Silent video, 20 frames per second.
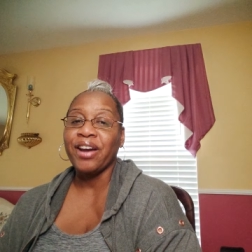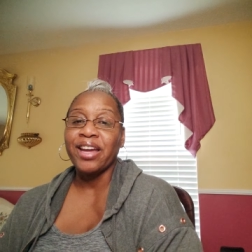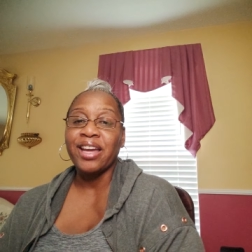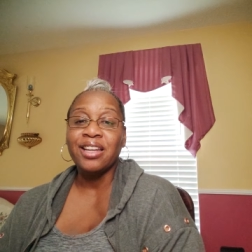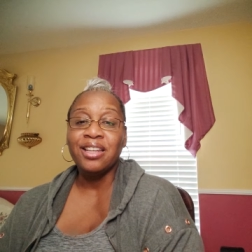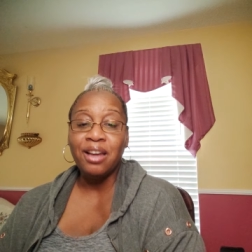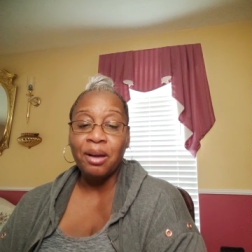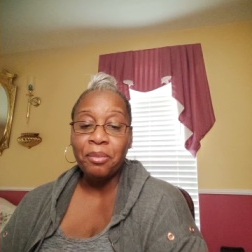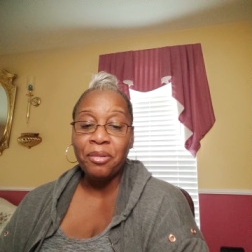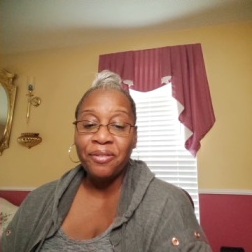right,
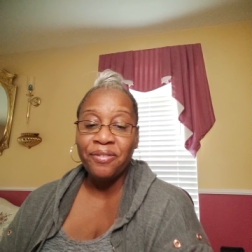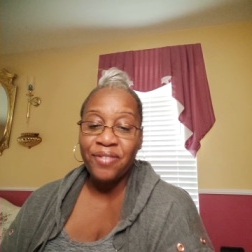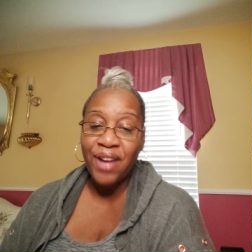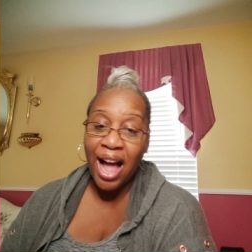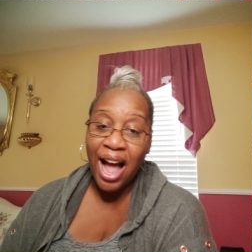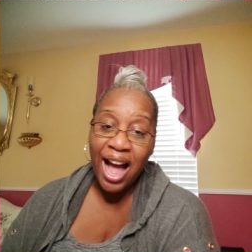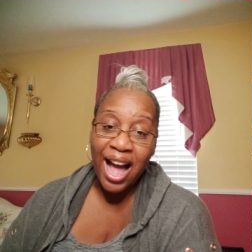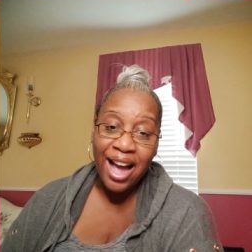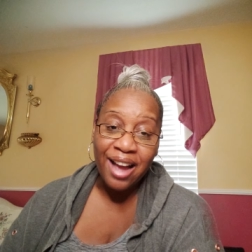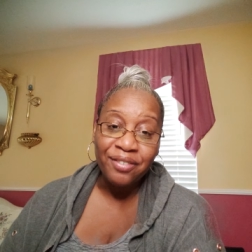and number
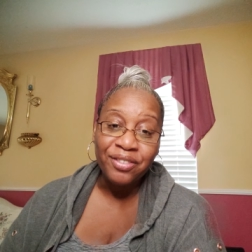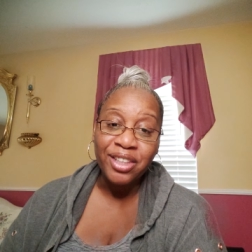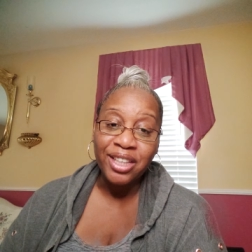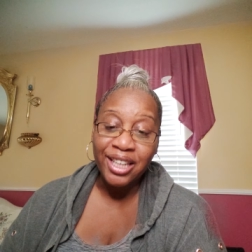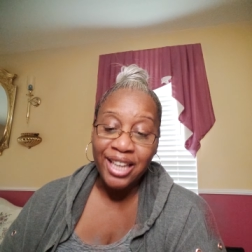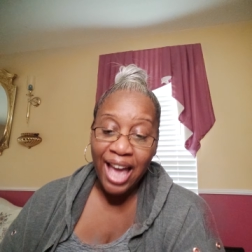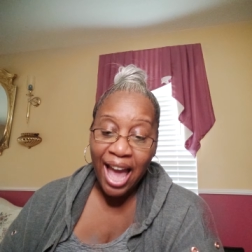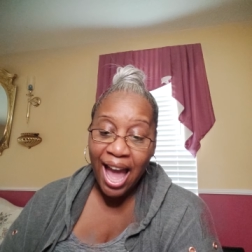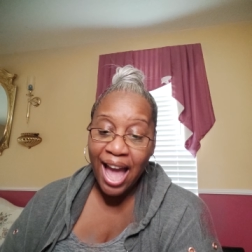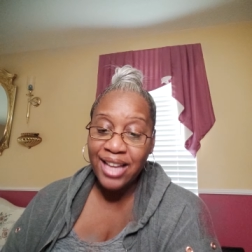five, the
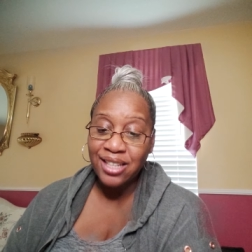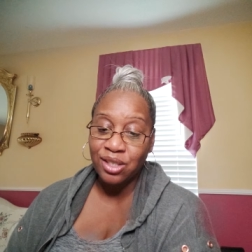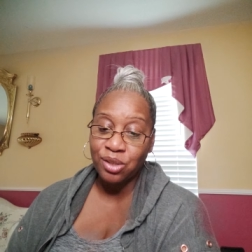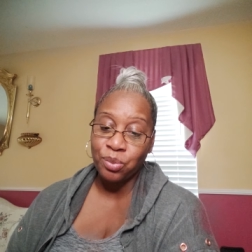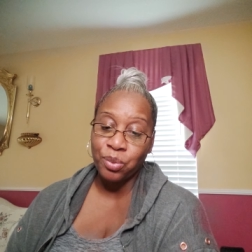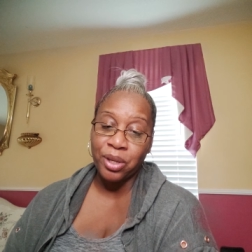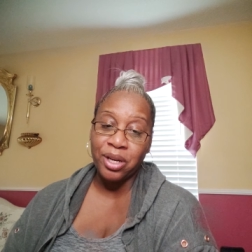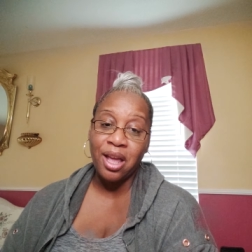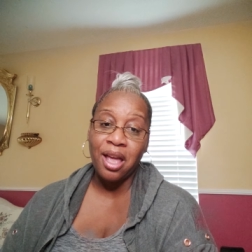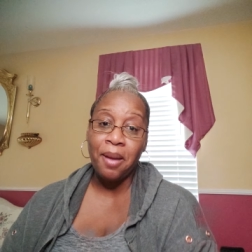last
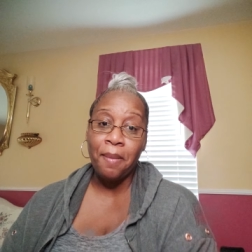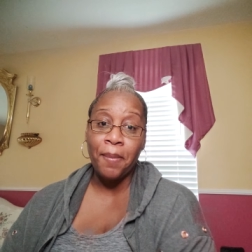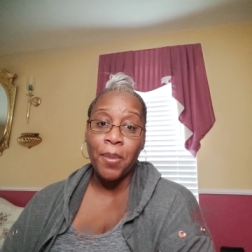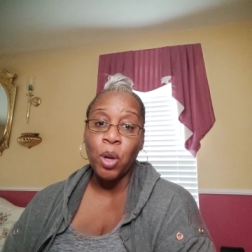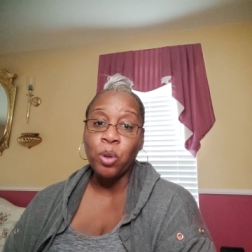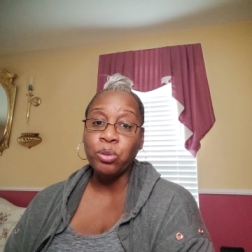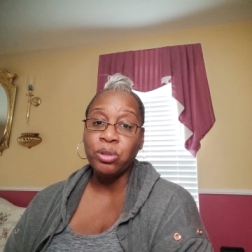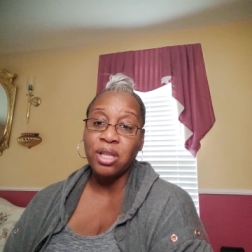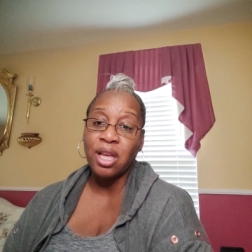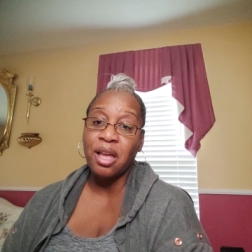one and
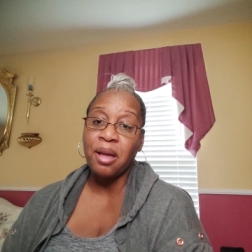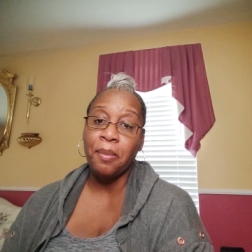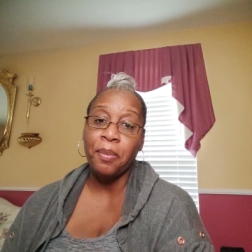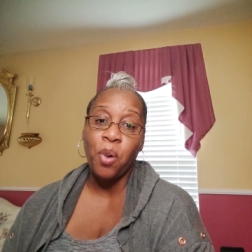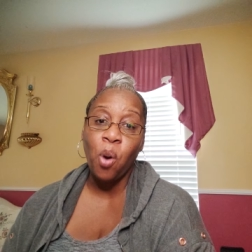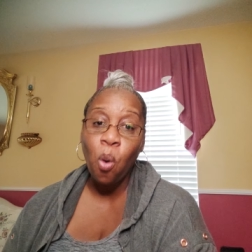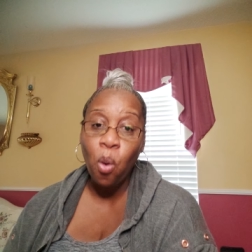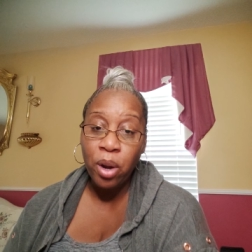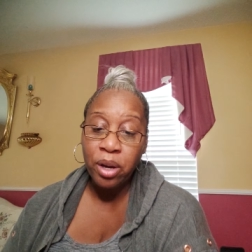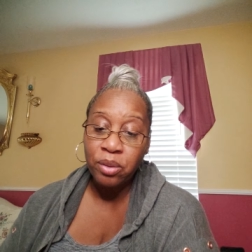most
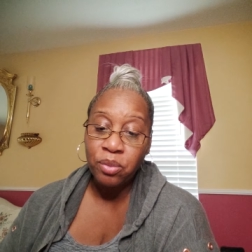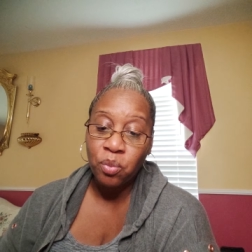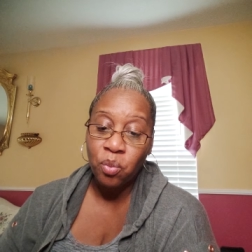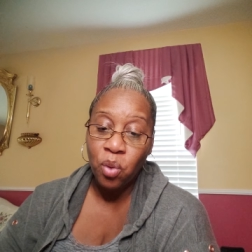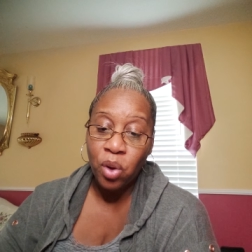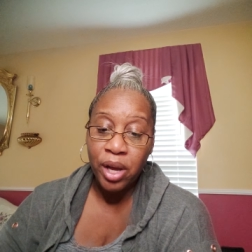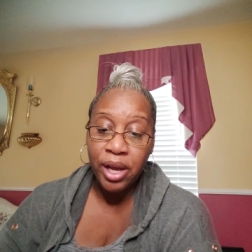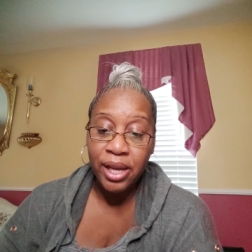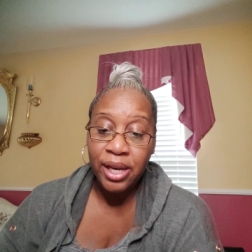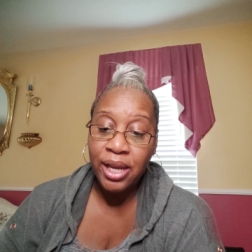important
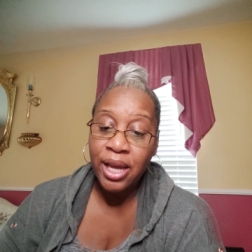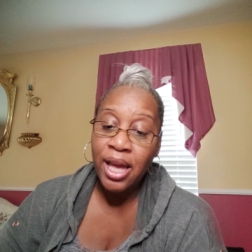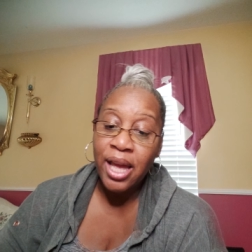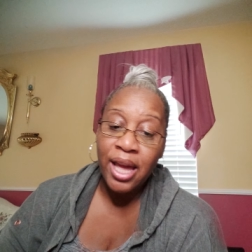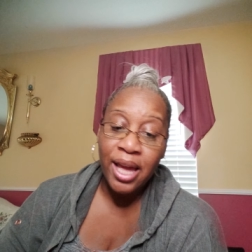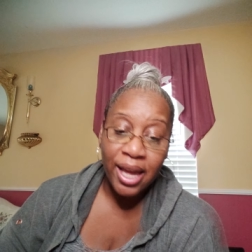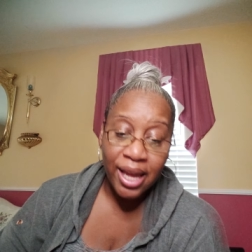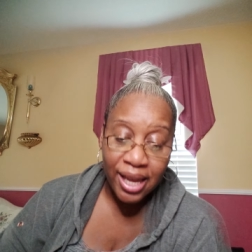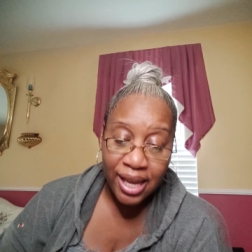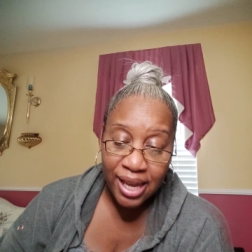one
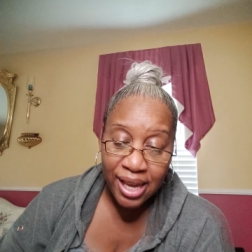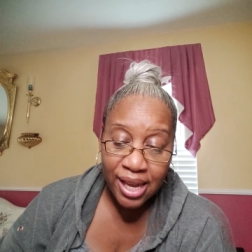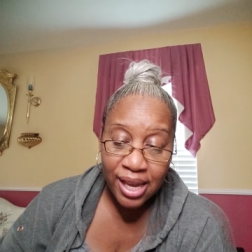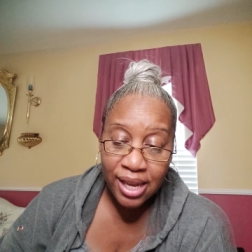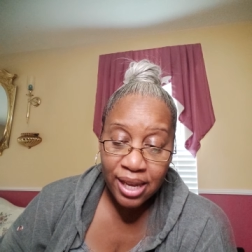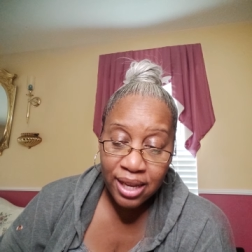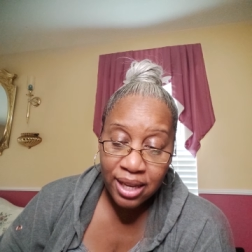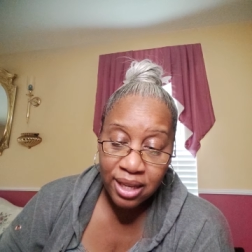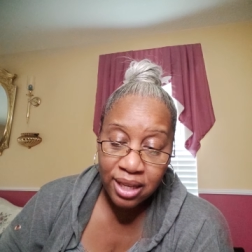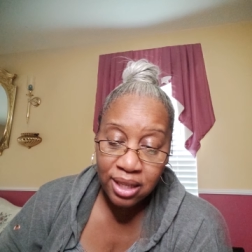
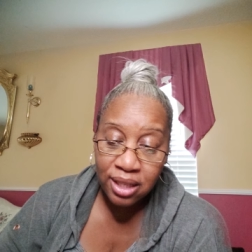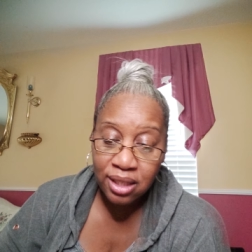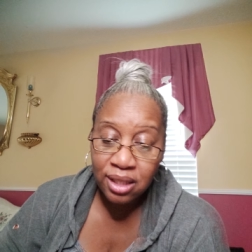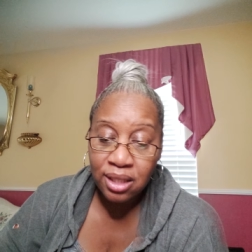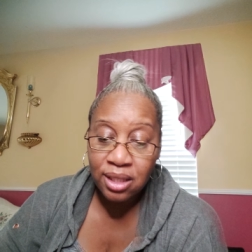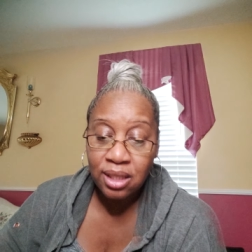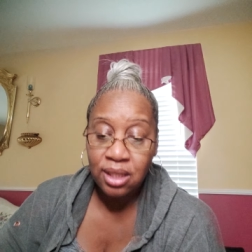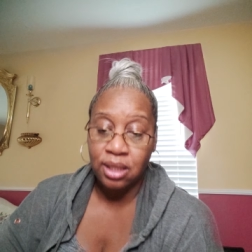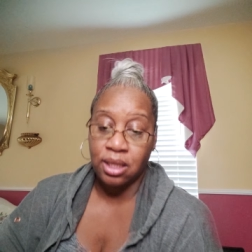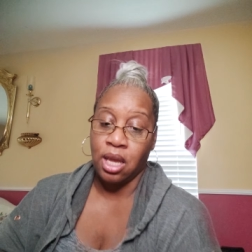
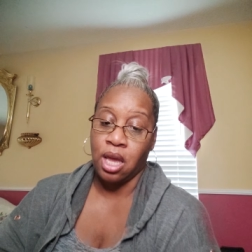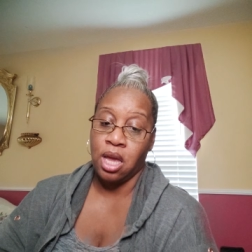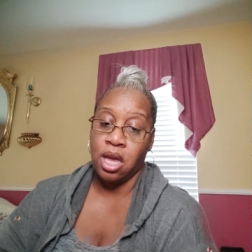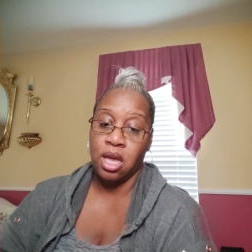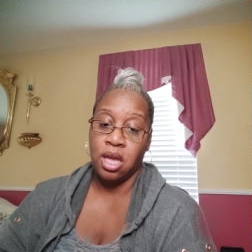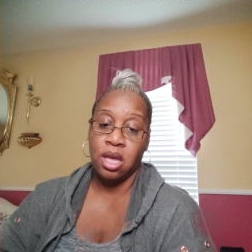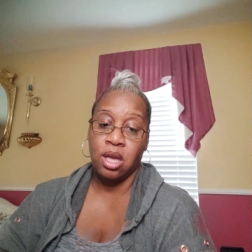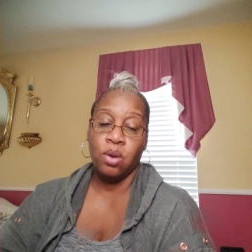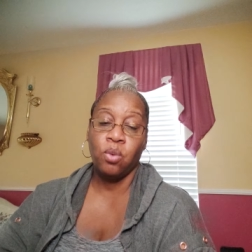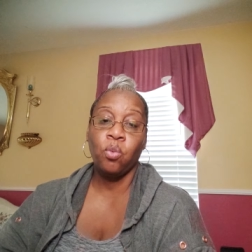is
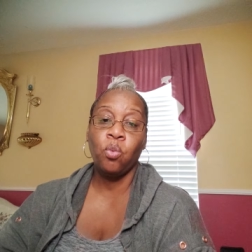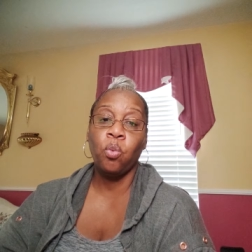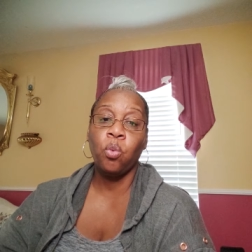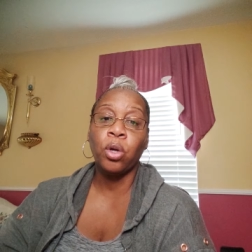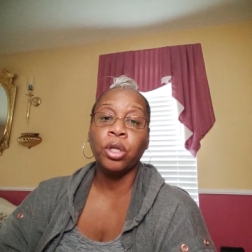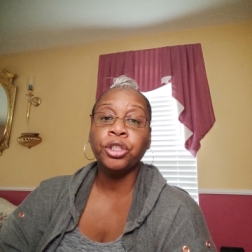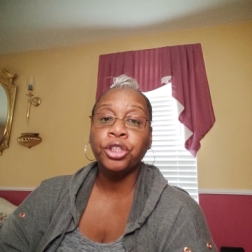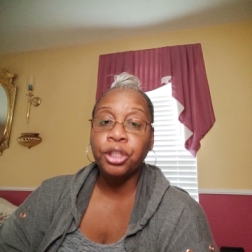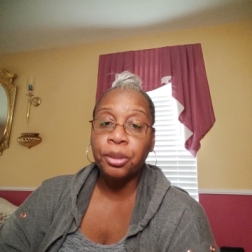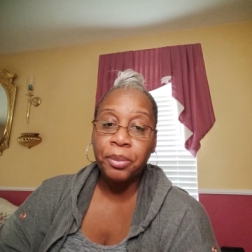
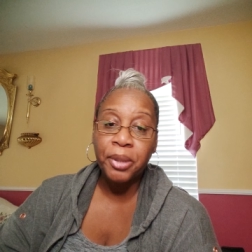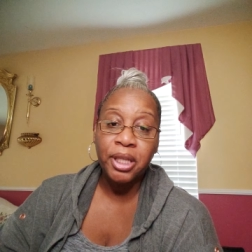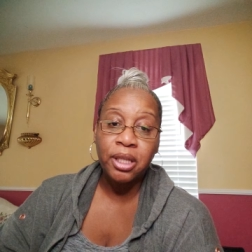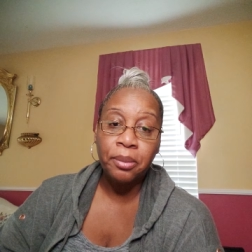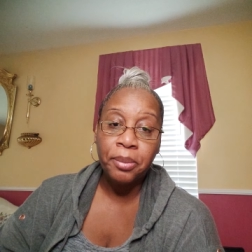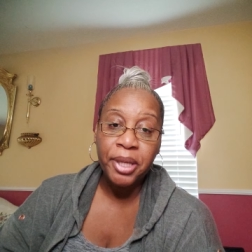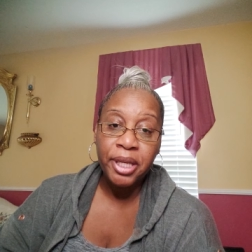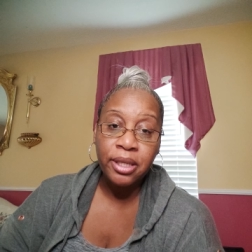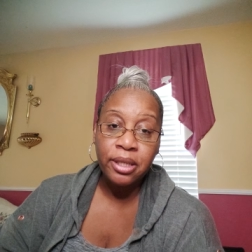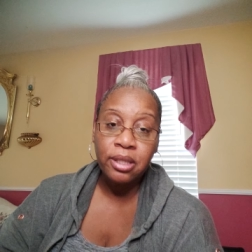worship
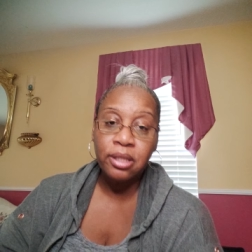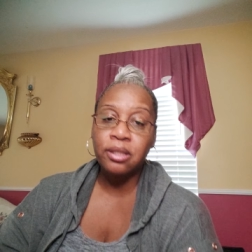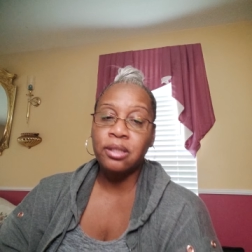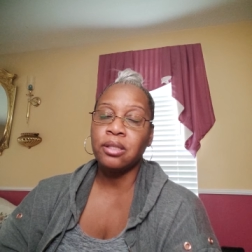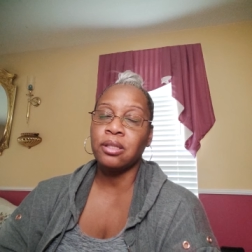independent